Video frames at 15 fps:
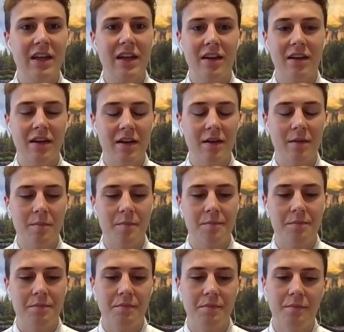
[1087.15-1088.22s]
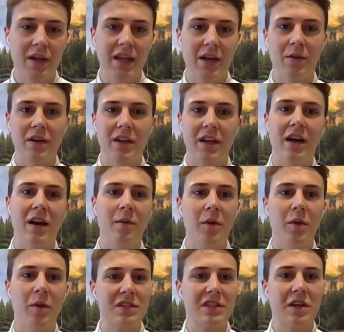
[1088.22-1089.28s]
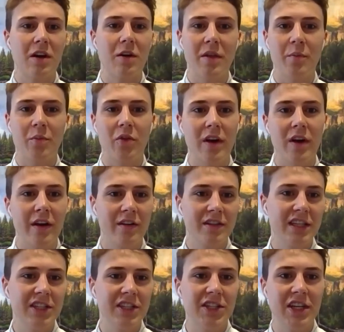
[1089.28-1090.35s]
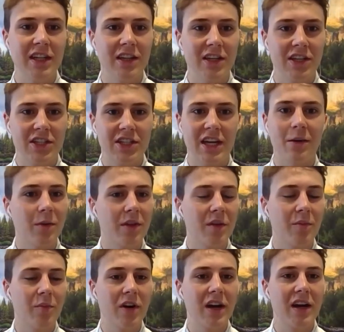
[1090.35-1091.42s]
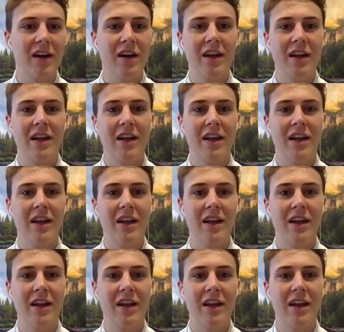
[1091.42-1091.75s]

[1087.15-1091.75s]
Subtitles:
Um, but they would come, we would start with a prayer, teach English, end with a prayer,